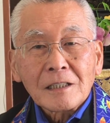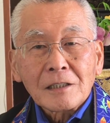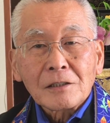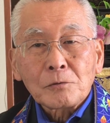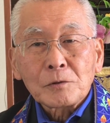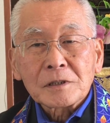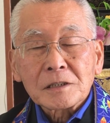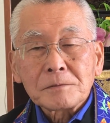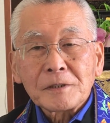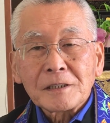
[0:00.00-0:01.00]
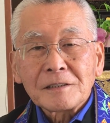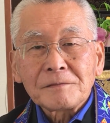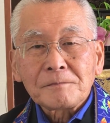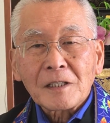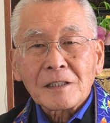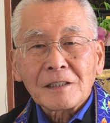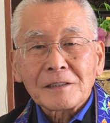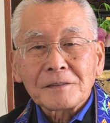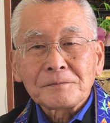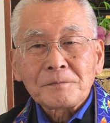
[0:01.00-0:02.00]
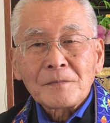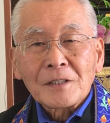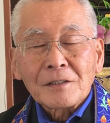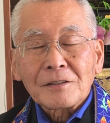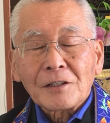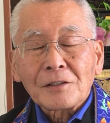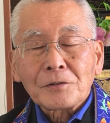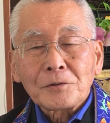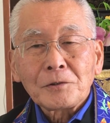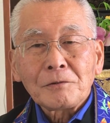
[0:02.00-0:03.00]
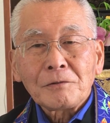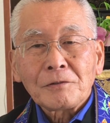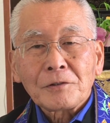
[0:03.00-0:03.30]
uh, which has been uh, thought through